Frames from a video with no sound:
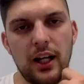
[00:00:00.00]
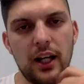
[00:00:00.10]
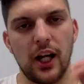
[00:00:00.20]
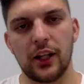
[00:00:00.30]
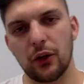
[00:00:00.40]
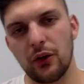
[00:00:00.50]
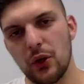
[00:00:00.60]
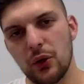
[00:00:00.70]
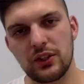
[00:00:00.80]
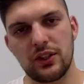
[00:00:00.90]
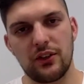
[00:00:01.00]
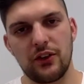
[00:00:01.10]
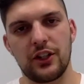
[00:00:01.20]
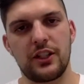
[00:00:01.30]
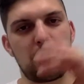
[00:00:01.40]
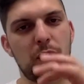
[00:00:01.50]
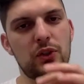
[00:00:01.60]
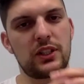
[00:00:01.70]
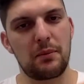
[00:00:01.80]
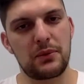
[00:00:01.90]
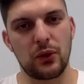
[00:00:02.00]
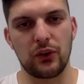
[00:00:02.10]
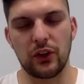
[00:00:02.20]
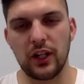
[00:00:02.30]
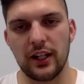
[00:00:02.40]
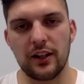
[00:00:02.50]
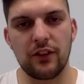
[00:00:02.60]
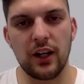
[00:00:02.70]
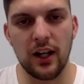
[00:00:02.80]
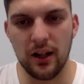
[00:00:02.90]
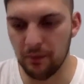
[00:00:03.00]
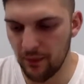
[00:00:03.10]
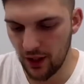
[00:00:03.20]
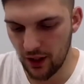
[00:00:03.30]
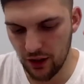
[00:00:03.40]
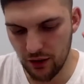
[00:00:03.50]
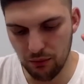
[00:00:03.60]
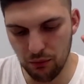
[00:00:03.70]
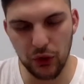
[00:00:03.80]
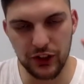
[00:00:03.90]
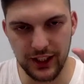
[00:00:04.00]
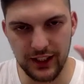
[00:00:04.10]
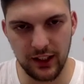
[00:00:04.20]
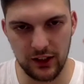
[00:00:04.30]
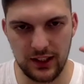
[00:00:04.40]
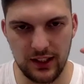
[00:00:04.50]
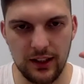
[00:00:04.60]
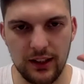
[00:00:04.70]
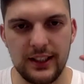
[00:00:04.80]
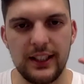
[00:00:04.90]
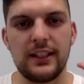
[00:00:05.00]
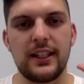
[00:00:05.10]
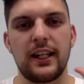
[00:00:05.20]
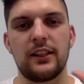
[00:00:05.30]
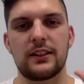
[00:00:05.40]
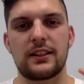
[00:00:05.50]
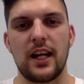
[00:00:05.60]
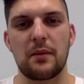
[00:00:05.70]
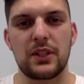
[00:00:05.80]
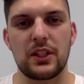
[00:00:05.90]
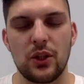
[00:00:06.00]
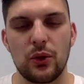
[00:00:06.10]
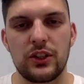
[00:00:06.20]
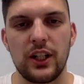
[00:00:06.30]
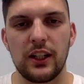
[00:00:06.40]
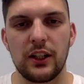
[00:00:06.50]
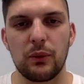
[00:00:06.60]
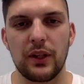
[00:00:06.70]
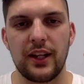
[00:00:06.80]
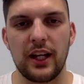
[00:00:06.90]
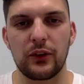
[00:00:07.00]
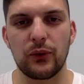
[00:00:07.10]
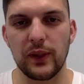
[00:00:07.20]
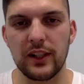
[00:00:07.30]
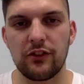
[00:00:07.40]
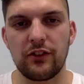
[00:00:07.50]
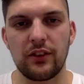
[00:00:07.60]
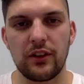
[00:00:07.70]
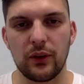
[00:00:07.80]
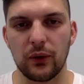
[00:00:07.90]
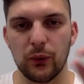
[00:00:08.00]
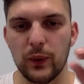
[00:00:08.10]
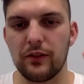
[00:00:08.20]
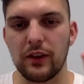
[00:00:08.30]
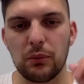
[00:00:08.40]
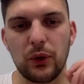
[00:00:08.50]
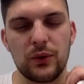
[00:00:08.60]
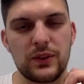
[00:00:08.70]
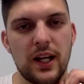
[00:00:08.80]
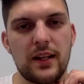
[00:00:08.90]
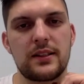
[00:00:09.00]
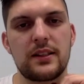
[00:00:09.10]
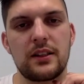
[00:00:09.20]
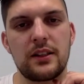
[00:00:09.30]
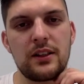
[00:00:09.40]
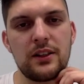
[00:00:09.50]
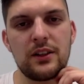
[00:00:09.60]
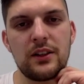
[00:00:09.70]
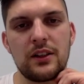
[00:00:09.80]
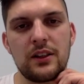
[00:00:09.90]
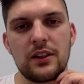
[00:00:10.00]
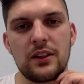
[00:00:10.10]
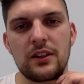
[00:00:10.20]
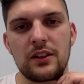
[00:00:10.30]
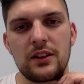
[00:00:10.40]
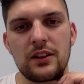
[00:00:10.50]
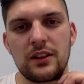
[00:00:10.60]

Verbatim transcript: and, and are those the typical steps, or are there kind of um, more detailed, detailed steps associated with that grief or grieving process? Well,